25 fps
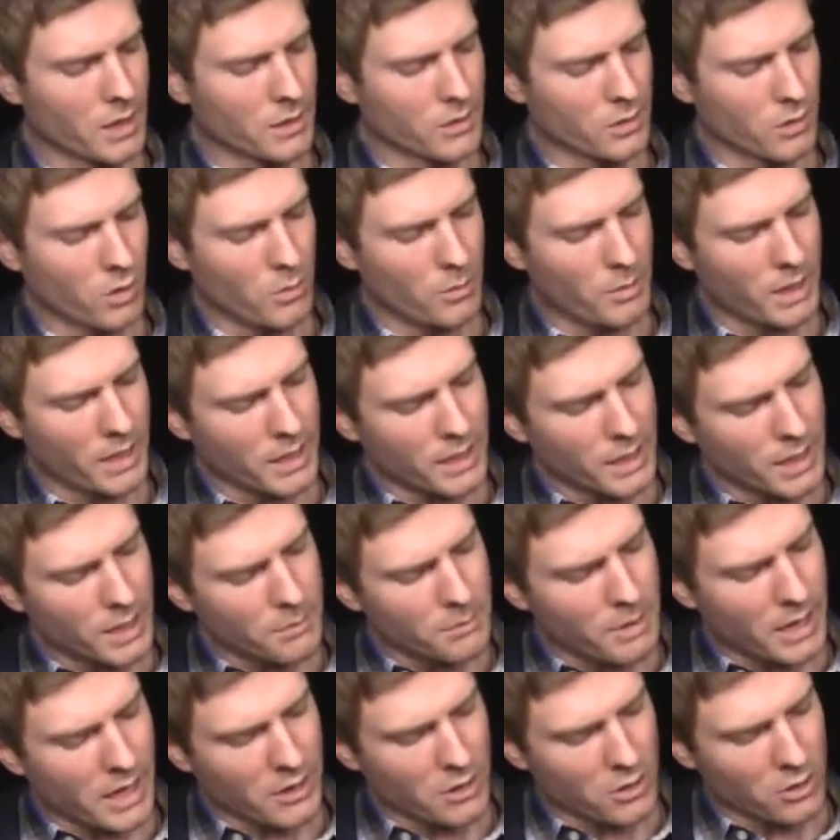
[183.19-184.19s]
So my
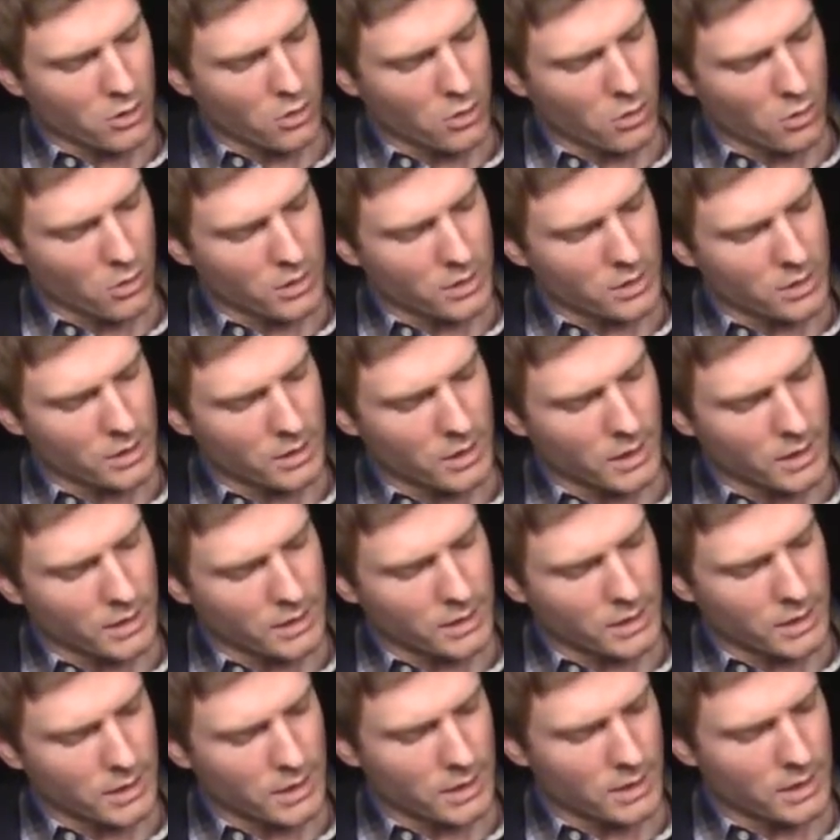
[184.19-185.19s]
E minor chord is a
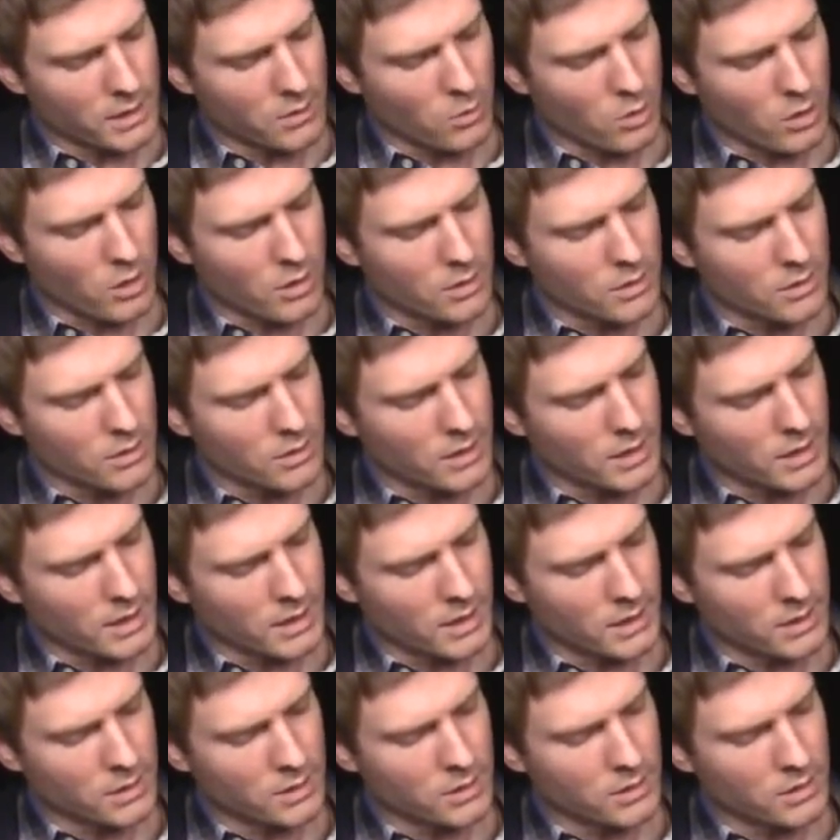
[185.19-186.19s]
nice easy one,
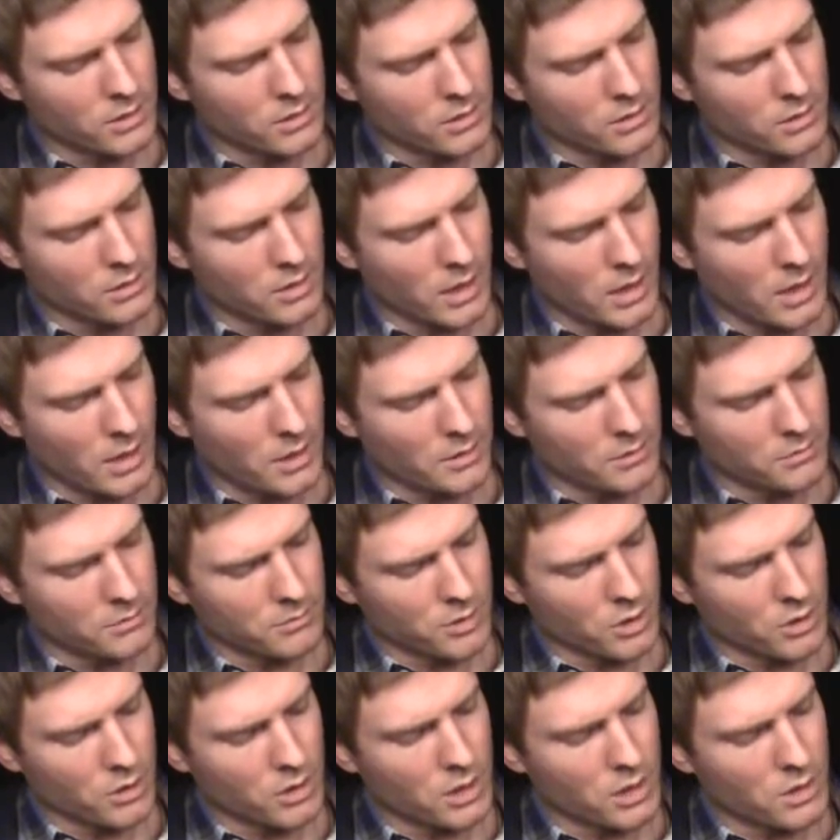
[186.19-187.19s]
and it's
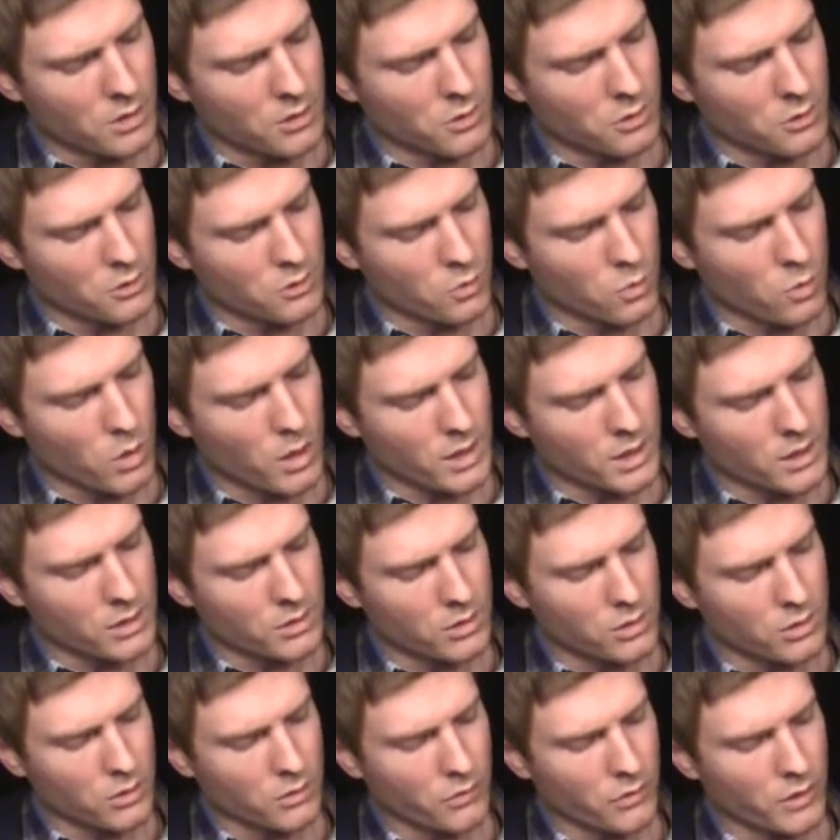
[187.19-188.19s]
you can either use 1 and
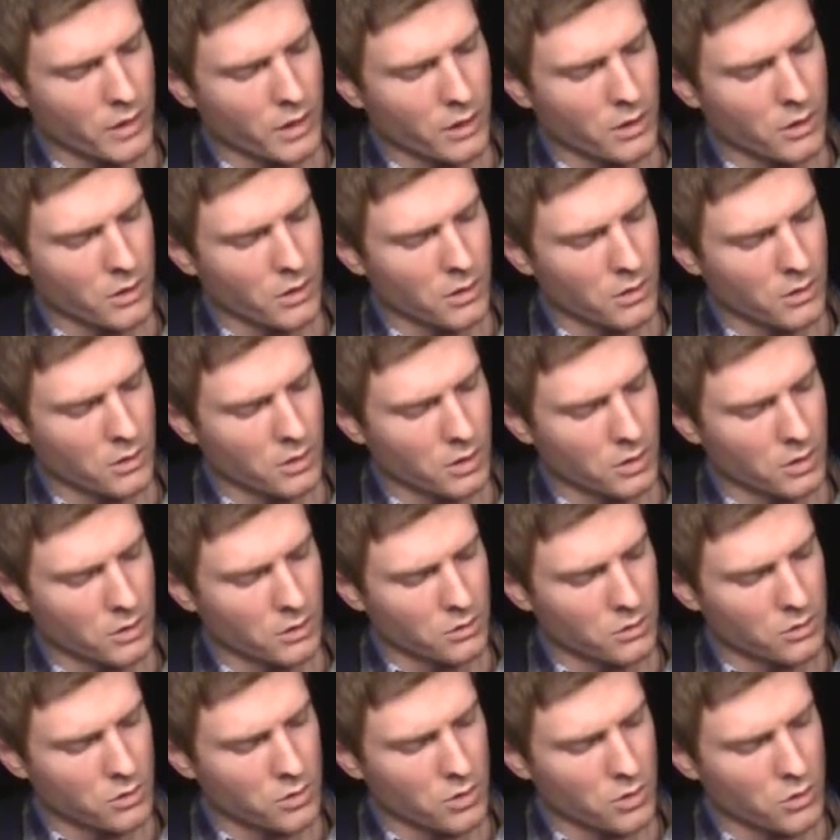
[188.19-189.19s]
2 finger, or you can
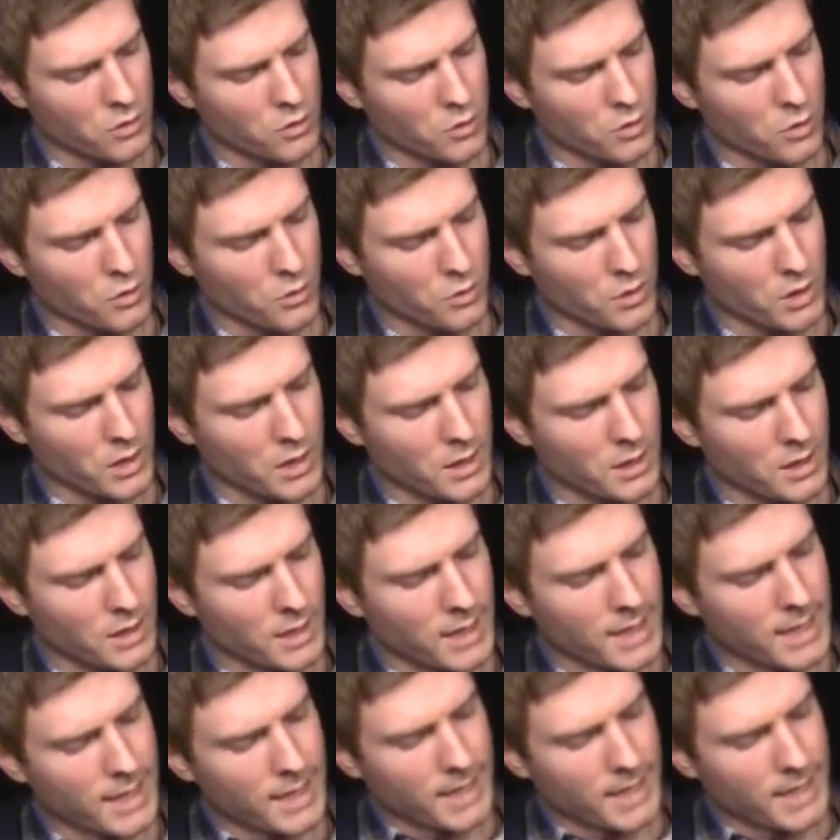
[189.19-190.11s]
use 2 and 3.